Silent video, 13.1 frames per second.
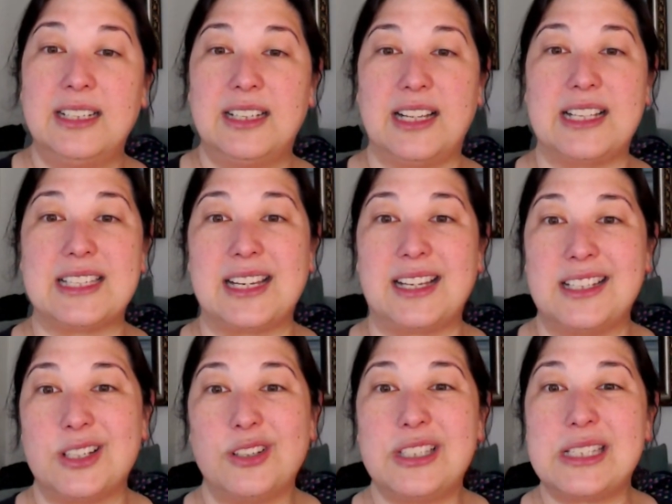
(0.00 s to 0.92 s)
It's like
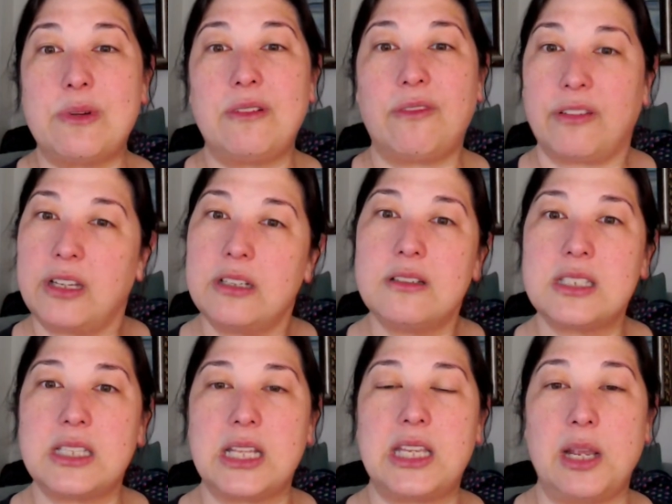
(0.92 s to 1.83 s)
until someone feels
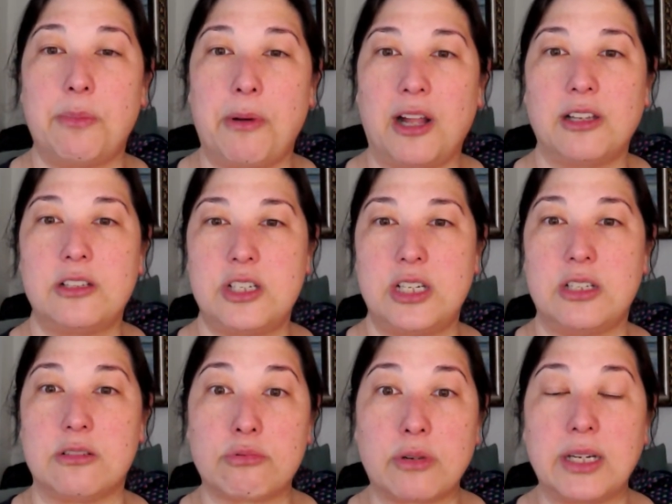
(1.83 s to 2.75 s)
that the apology
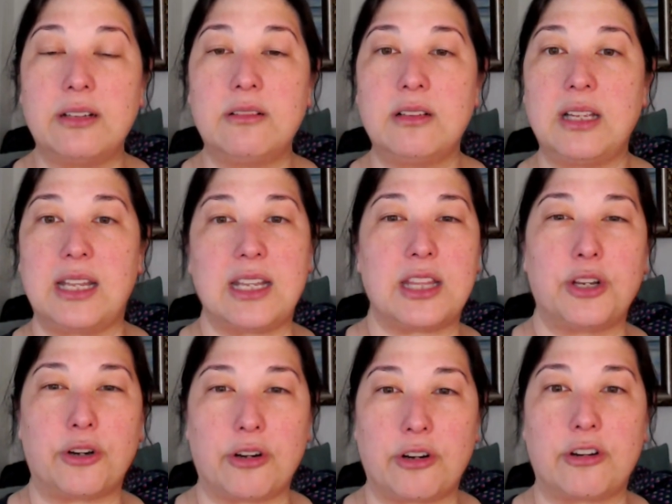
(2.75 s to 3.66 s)
is real and that
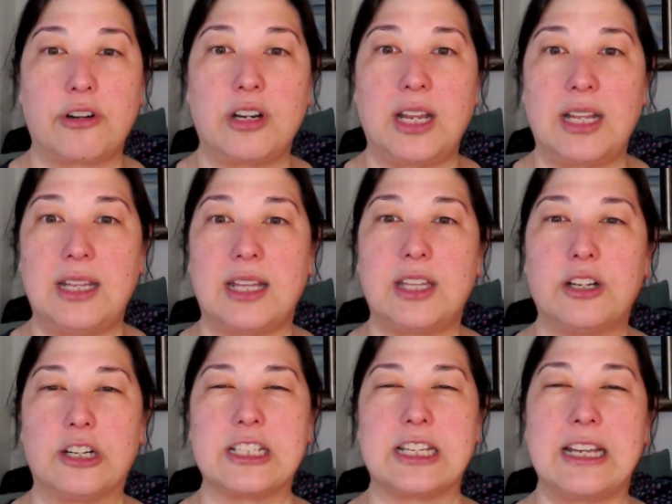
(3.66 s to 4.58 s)
they're heard and that
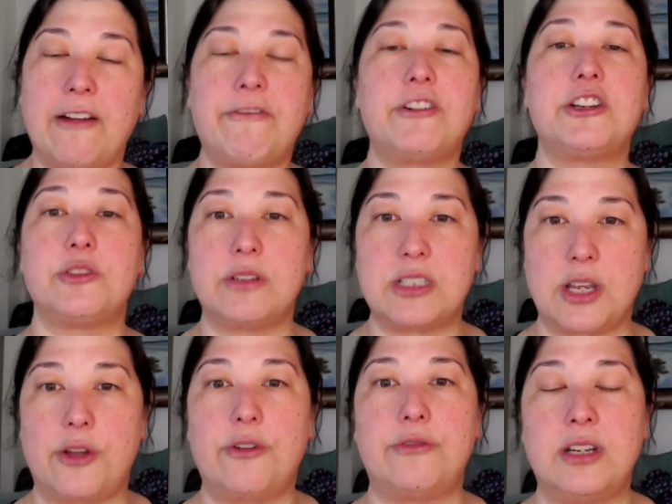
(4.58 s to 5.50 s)
there is an effort to
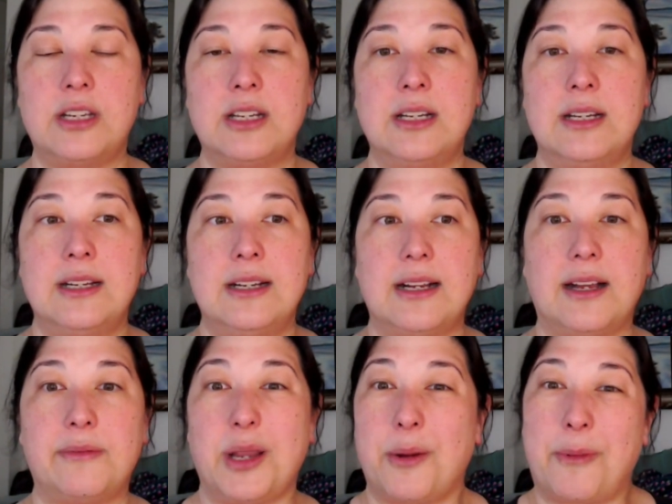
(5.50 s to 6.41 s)
atone,
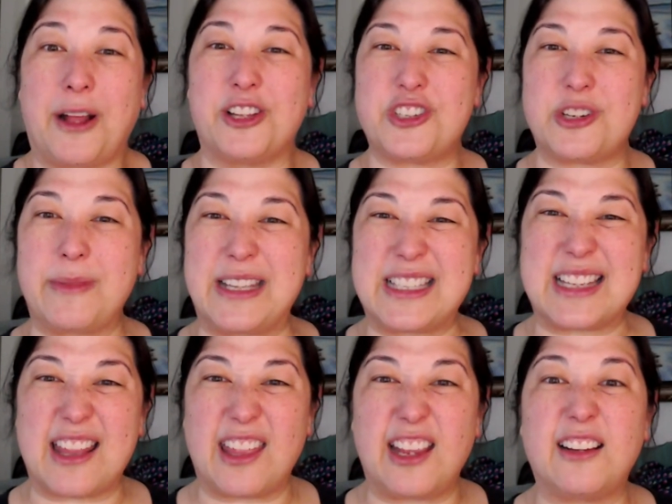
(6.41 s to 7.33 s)
um, the apology means
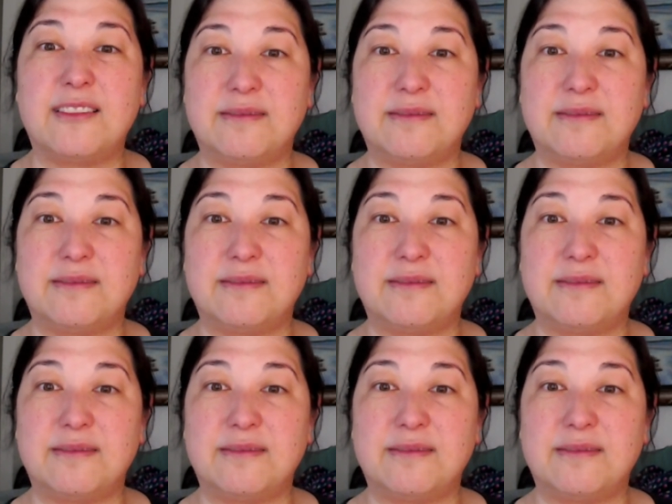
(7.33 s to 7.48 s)
nothing.